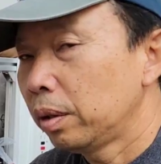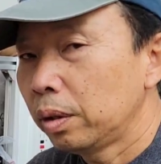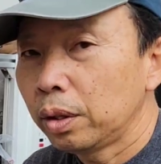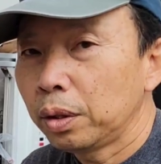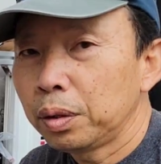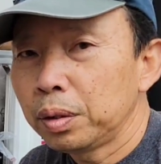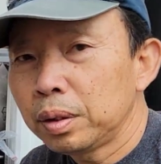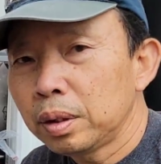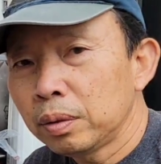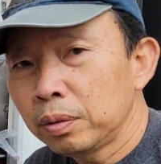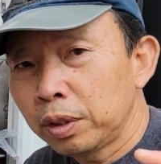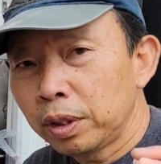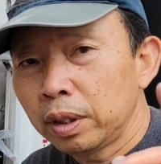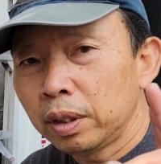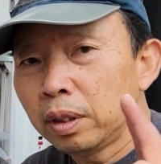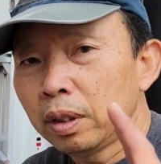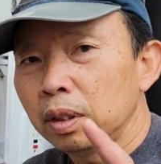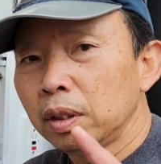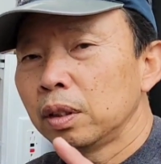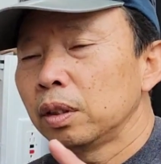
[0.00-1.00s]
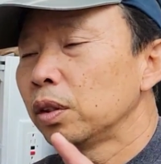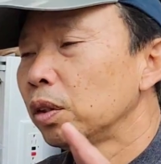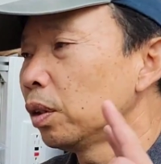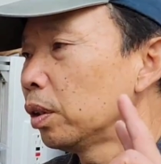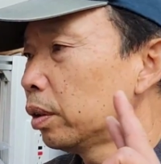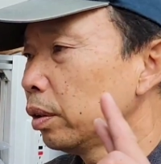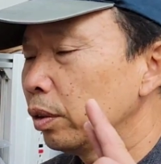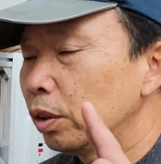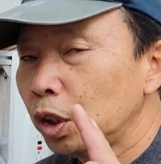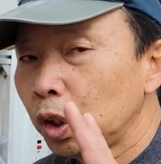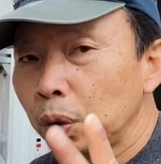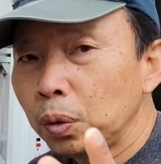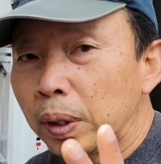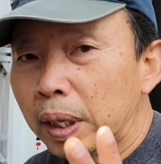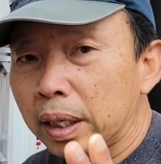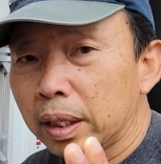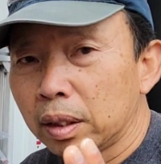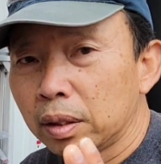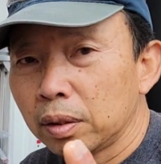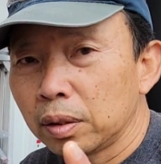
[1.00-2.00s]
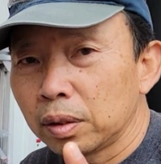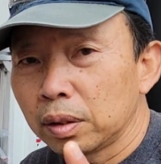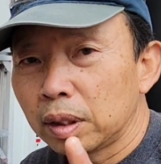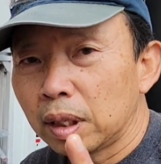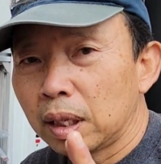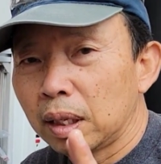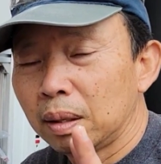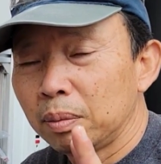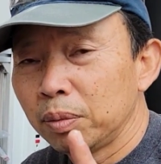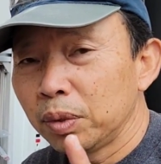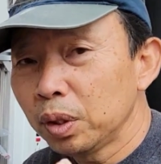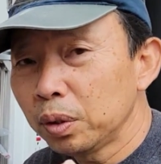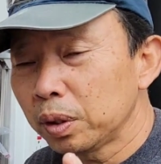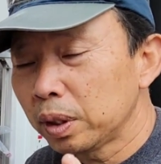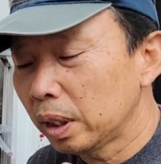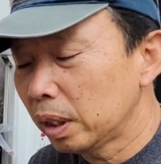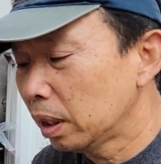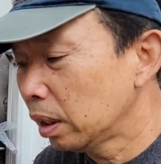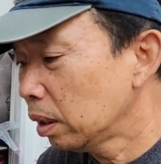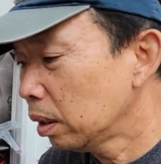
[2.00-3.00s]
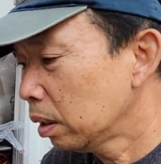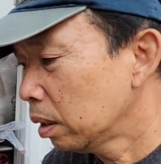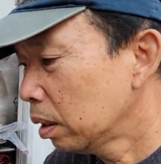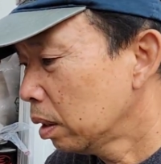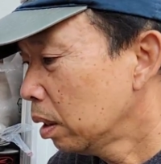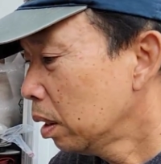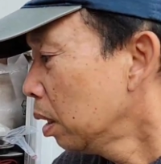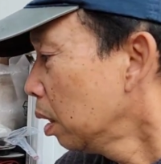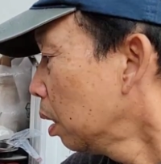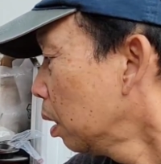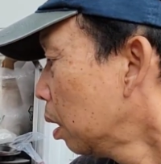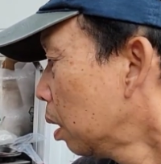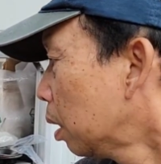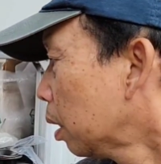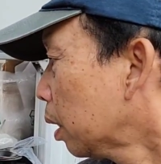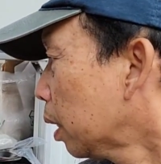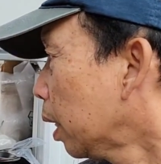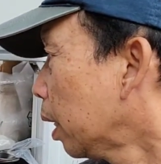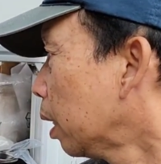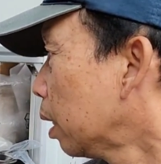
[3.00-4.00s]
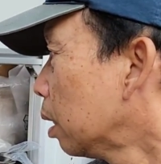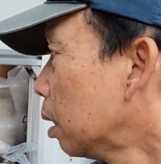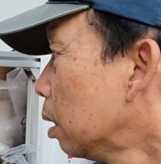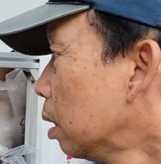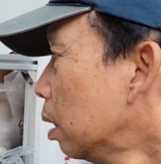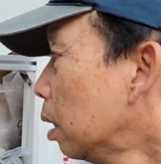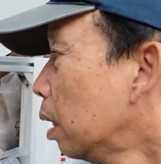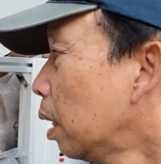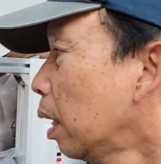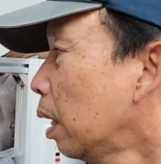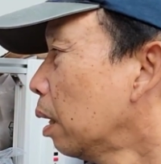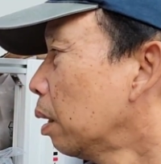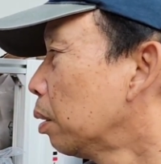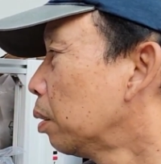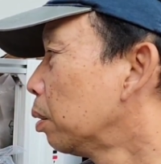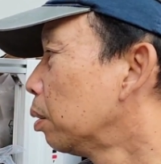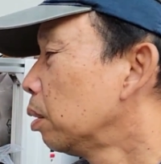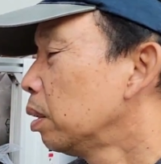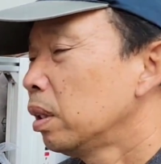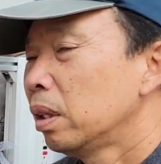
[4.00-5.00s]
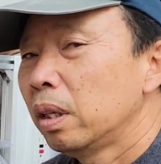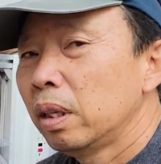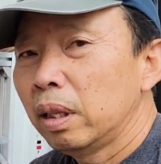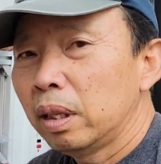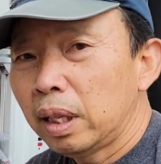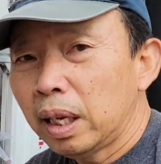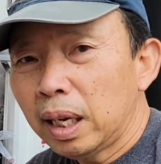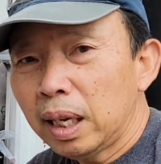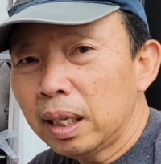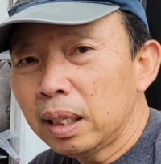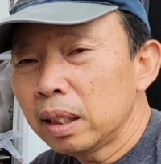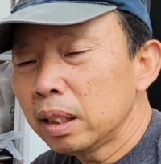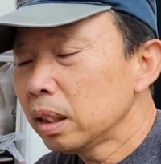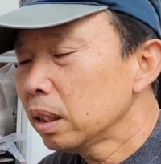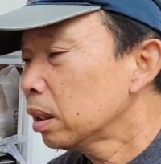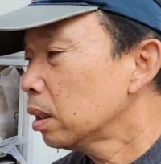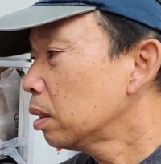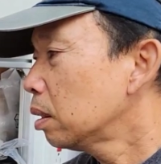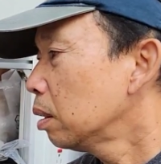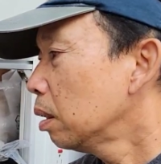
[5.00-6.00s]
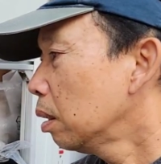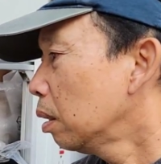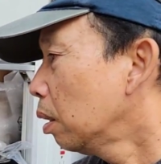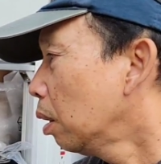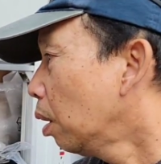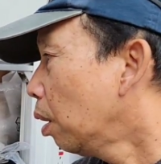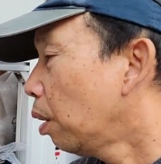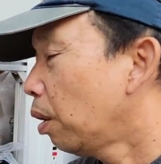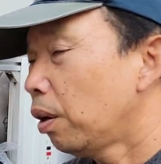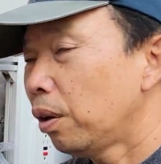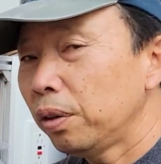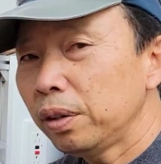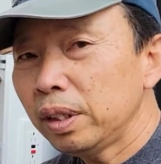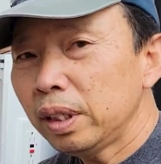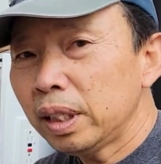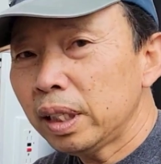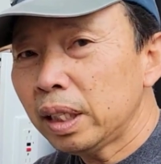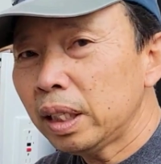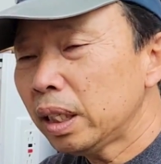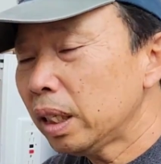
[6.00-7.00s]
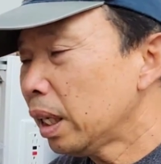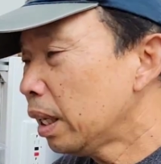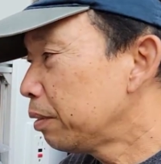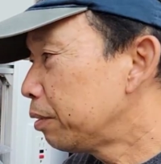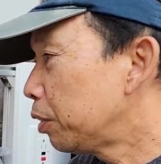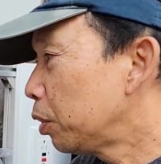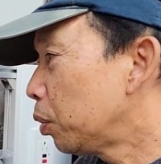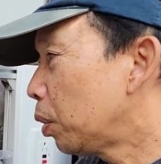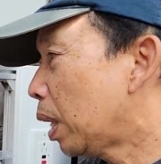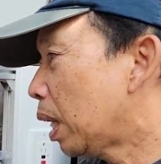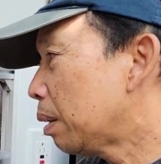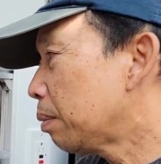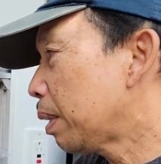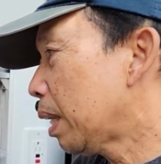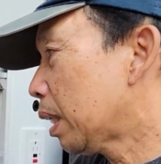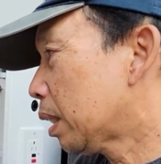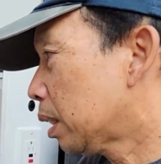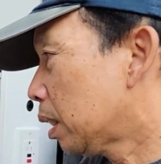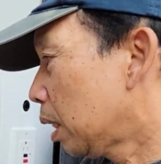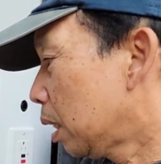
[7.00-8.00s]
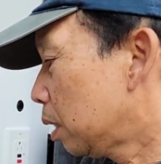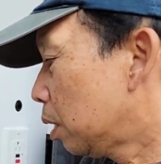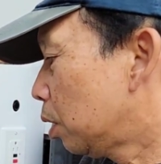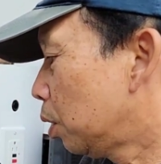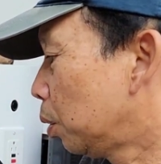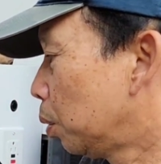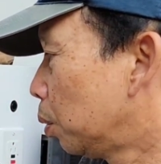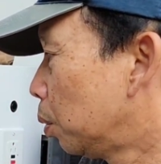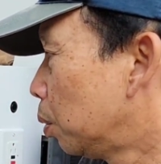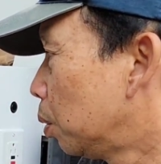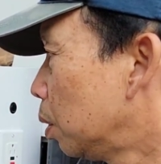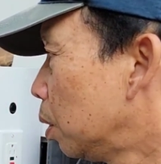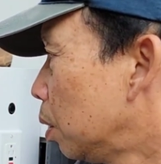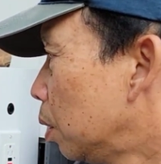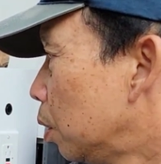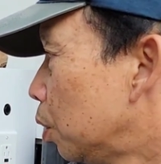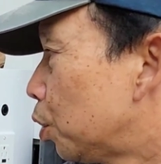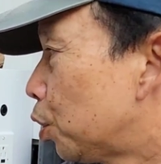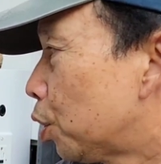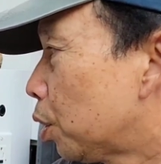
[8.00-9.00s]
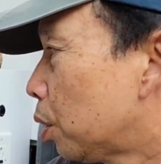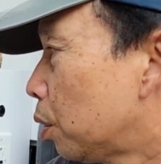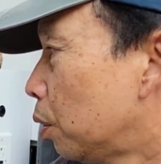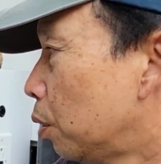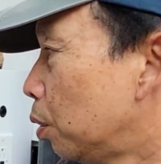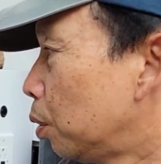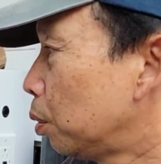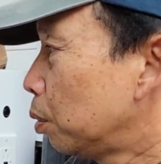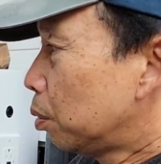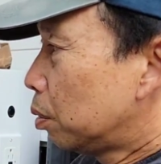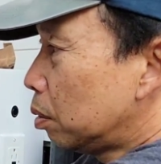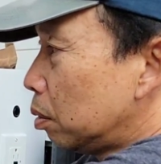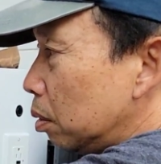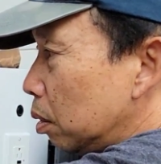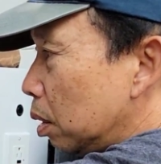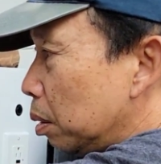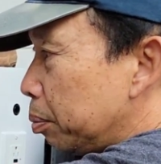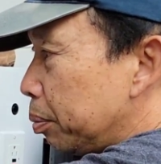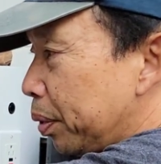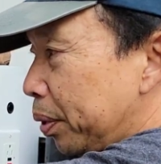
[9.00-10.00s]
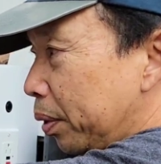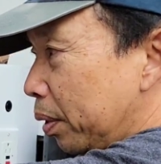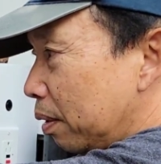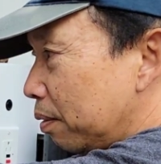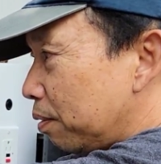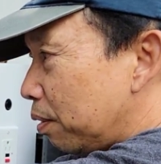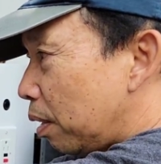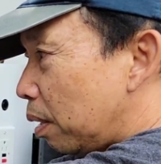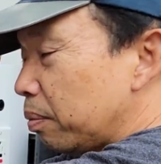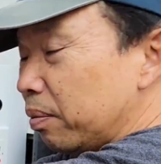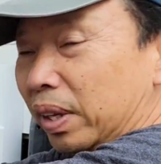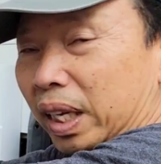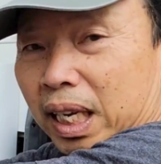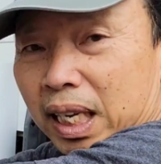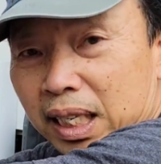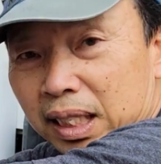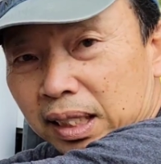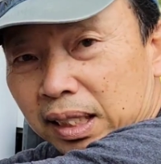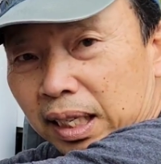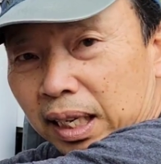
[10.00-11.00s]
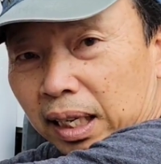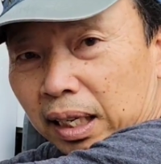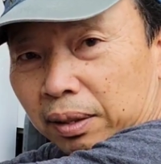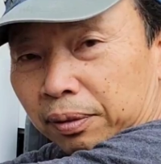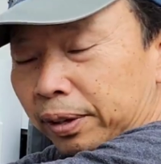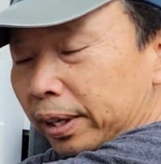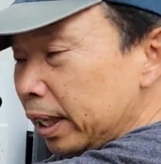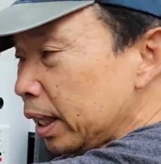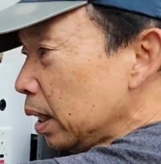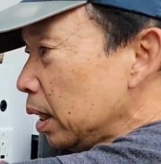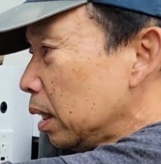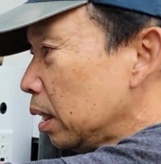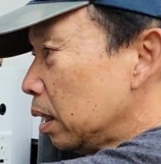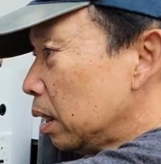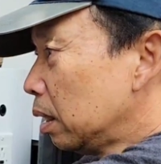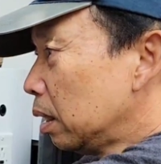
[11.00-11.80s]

Those were the two angles that I'm using. Okay, now that is only if you have access to screw the board from the inside, right?